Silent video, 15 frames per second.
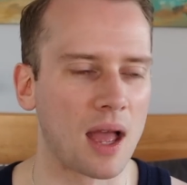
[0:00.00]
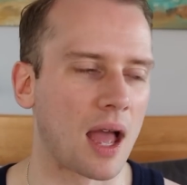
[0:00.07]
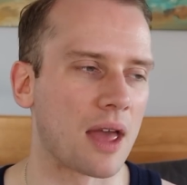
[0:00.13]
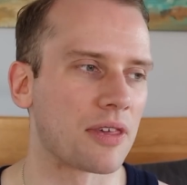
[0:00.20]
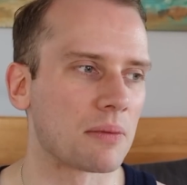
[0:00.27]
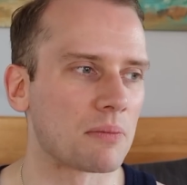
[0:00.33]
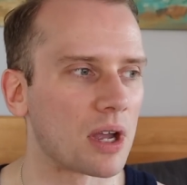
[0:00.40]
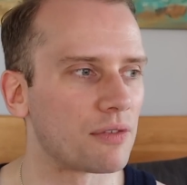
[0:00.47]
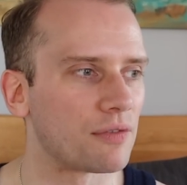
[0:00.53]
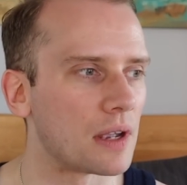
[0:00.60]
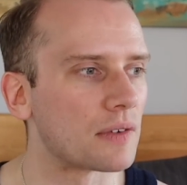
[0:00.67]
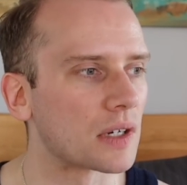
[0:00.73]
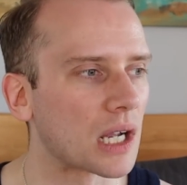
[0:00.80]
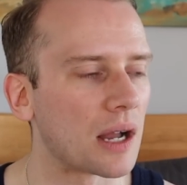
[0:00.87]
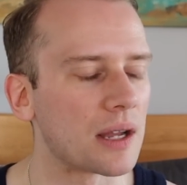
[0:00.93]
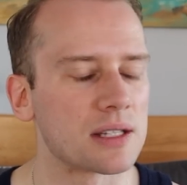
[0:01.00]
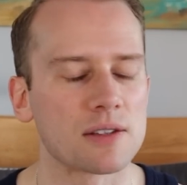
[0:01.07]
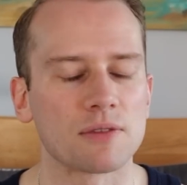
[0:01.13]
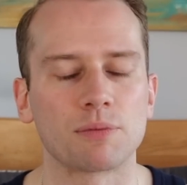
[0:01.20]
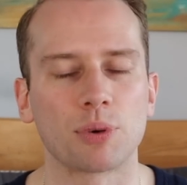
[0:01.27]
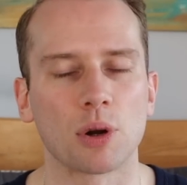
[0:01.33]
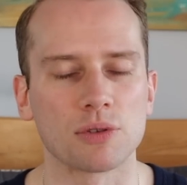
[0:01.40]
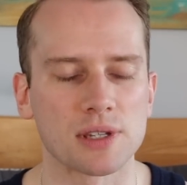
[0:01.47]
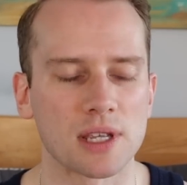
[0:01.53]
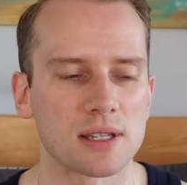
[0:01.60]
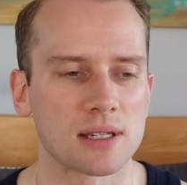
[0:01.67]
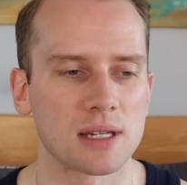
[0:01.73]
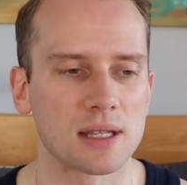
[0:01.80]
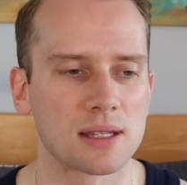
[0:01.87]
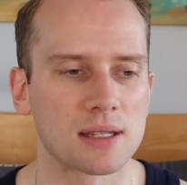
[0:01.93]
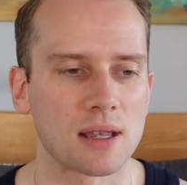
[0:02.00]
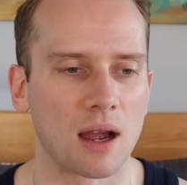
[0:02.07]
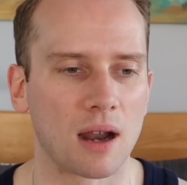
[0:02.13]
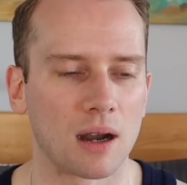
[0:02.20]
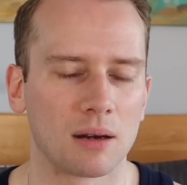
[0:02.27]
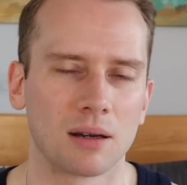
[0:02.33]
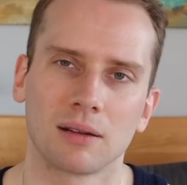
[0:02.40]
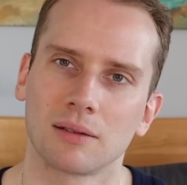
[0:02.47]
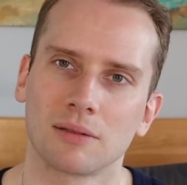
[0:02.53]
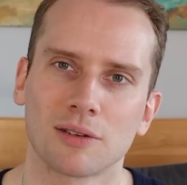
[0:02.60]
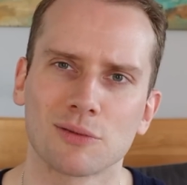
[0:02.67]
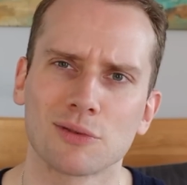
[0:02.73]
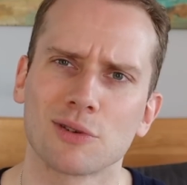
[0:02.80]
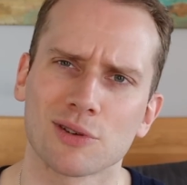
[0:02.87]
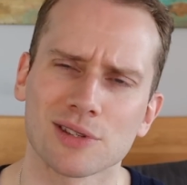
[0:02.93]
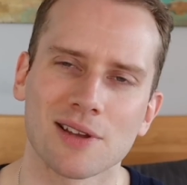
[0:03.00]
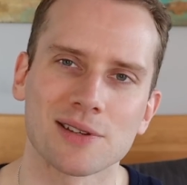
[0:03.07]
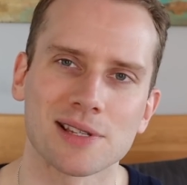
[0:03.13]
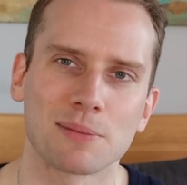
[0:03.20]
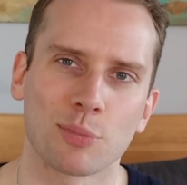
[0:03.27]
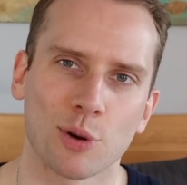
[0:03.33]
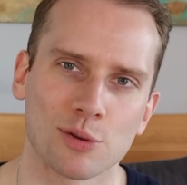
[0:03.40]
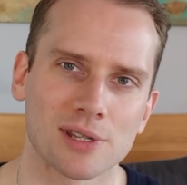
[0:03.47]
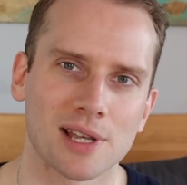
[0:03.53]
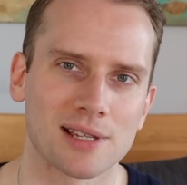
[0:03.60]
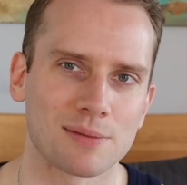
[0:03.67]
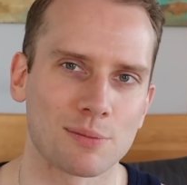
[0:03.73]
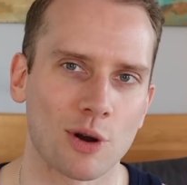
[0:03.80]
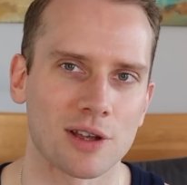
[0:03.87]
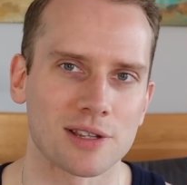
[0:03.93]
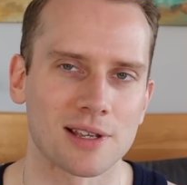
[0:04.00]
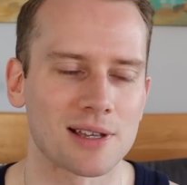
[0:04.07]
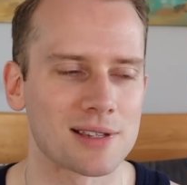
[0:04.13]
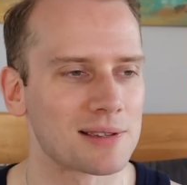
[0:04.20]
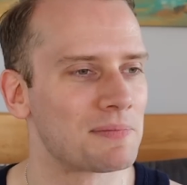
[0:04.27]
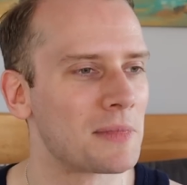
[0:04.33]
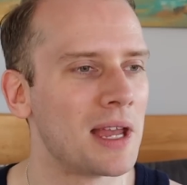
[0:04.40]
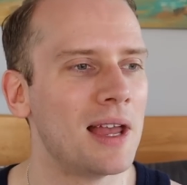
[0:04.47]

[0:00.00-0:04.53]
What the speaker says: I think my favorite kinds of process knits are, notice how I said process and process?